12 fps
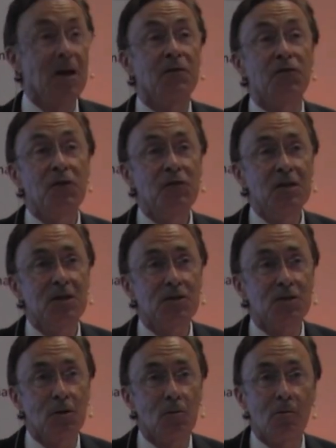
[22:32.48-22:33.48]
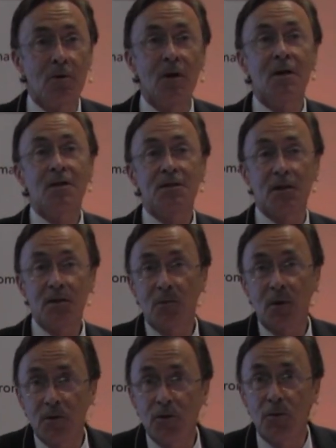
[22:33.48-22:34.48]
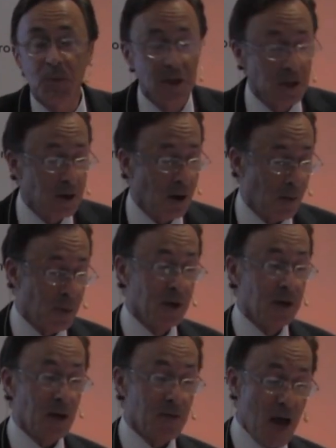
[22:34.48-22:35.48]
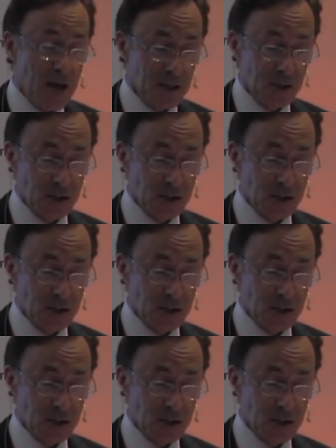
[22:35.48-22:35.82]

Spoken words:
50 years ago, Celtic won the European Cup. And that is